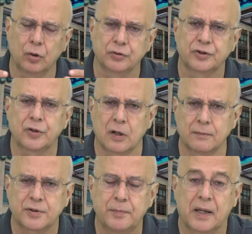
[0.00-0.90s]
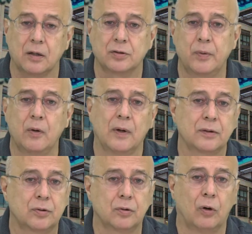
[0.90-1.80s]
those terms because we
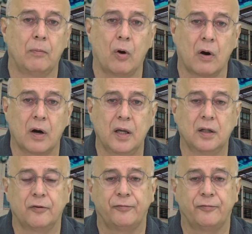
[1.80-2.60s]
want to go more in the